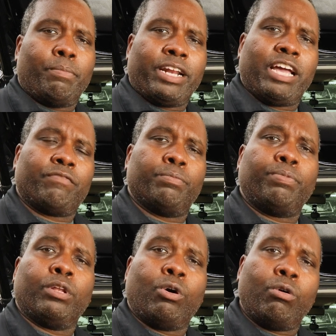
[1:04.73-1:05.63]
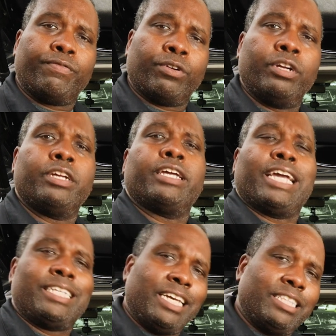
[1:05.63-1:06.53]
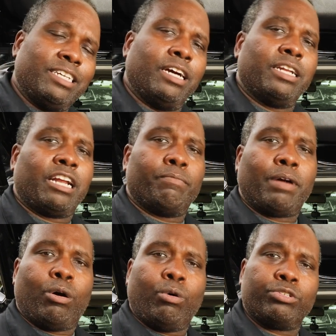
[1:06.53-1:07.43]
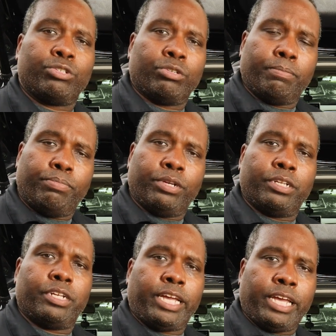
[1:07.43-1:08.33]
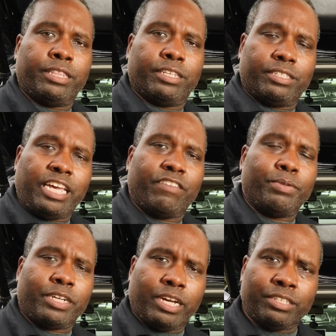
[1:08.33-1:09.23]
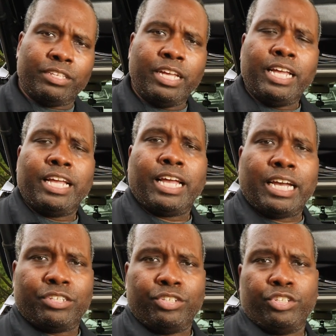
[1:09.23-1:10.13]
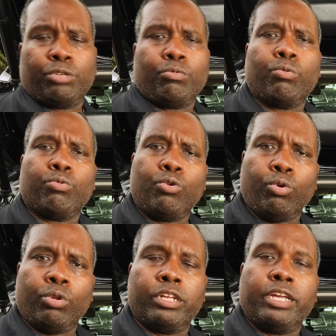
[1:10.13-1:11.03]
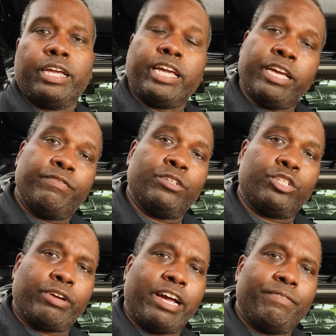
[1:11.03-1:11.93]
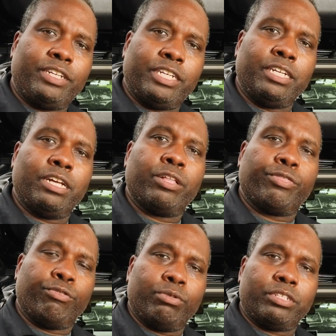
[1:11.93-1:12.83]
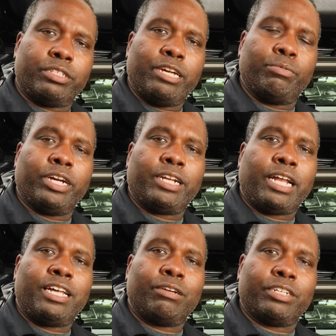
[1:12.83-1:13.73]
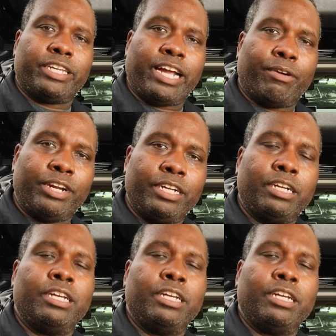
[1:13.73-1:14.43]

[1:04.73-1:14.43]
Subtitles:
I might have to pull over and take the gun out of my holster and put it in the safe. Because as a general rule, if you're traveling through a state where you're not allowed to carry,